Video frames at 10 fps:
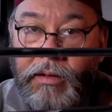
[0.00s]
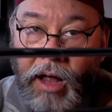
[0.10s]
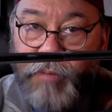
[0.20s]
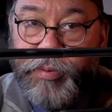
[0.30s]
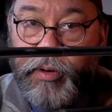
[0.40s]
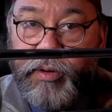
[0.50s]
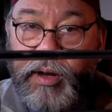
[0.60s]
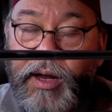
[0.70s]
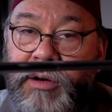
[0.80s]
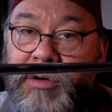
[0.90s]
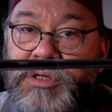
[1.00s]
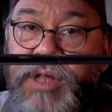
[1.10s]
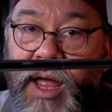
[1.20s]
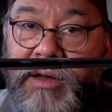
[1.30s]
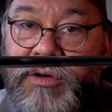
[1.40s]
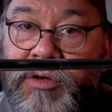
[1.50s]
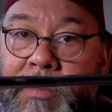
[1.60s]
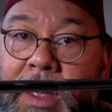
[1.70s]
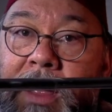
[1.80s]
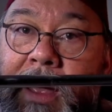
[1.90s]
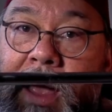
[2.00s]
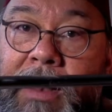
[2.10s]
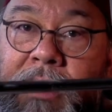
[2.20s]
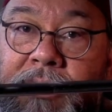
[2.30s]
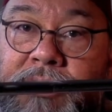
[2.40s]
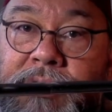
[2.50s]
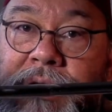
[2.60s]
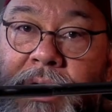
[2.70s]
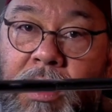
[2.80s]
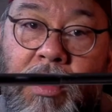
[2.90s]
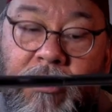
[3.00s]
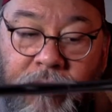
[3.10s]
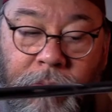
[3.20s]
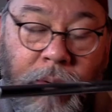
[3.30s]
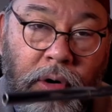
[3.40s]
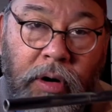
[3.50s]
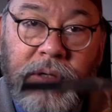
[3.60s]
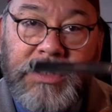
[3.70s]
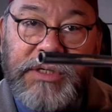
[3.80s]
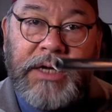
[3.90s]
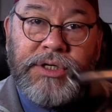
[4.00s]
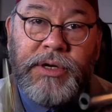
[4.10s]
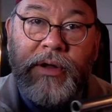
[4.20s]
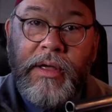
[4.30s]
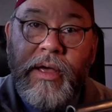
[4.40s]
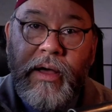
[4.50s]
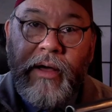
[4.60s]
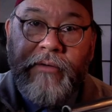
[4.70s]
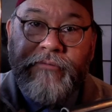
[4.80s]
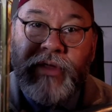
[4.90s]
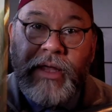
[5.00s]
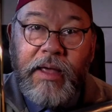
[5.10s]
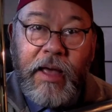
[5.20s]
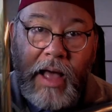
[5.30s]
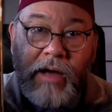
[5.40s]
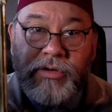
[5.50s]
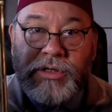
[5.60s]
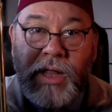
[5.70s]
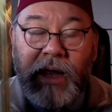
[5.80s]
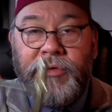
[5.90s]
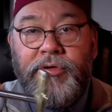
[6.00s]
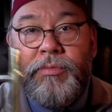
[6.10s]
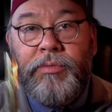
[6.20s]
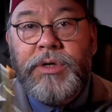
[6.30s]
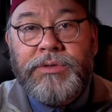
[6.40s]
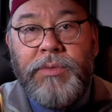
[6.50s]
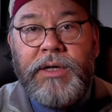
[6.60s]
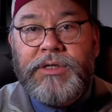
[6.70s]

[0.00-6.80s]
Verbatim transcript: upper inner slide tube and enters the overbore section of the outer slide tube. The reason why it's